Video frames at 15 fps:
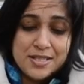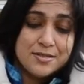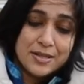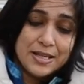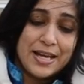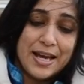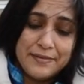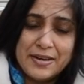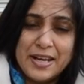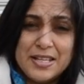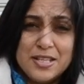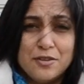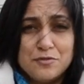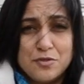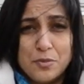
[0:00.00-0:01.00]
didn't really have an
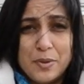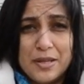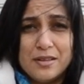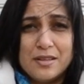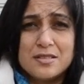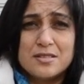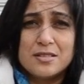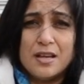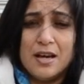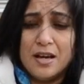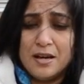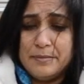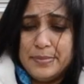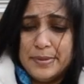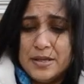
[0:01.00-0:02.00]
idea of doing this,
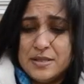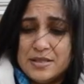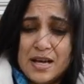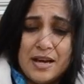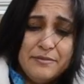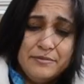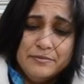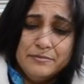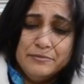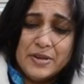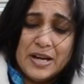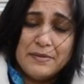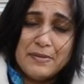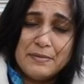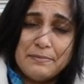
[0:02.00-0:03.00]
but
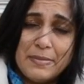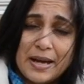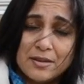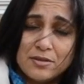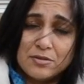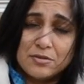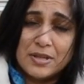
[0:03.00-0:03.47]
when I went back to